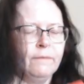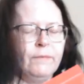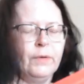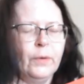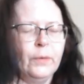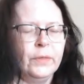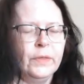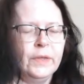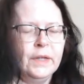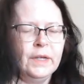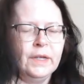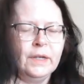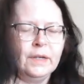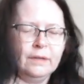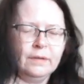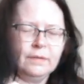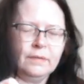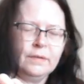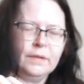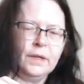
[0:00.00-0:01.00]
I found
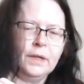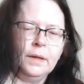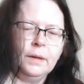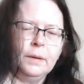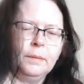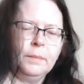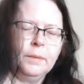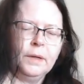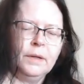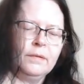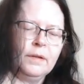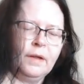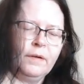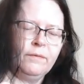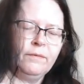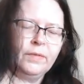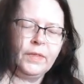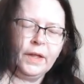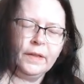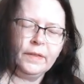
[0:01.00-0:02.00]
these because
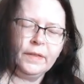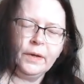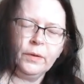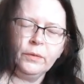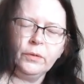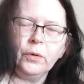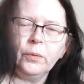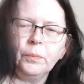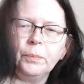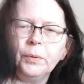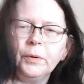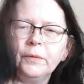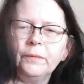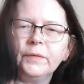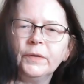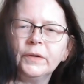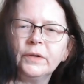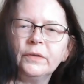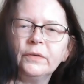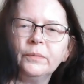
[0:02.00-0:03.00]
I thought they would go
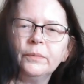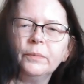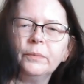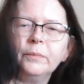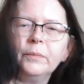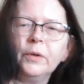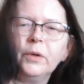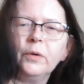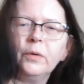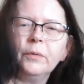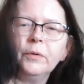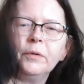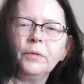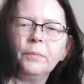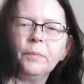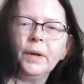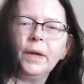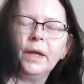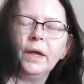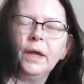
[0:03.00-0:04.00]
perfect, you know,
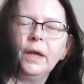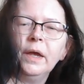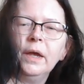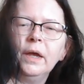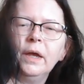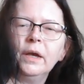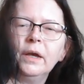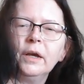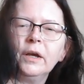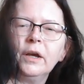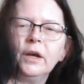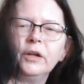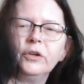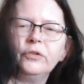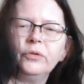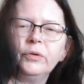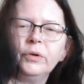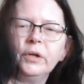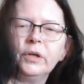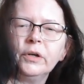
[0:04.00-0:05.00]
with my
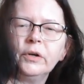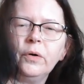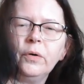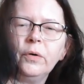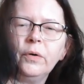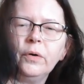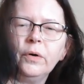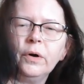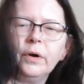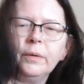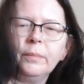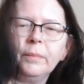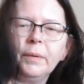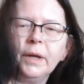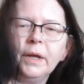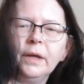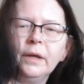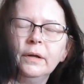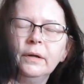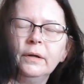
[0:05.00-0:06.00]
country decor,
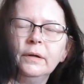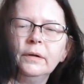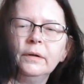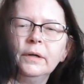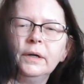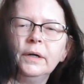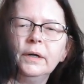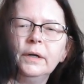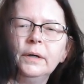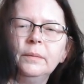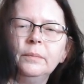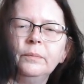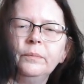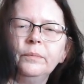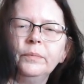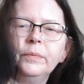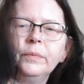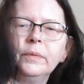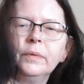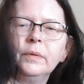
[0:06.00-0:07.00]
my
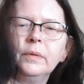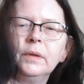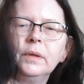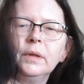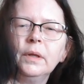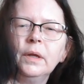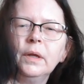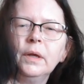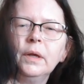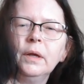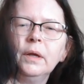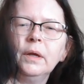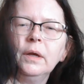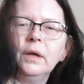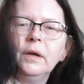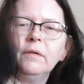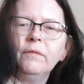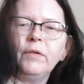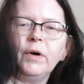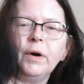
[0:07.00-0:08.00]
um,
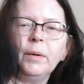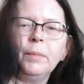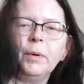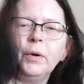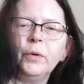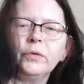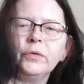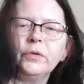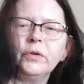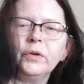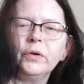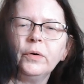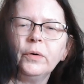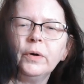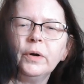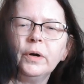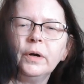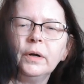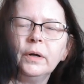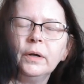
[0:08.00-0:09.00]
farmhouse
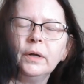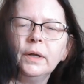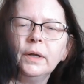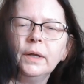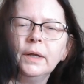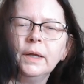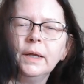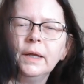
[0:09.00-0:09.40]
decor.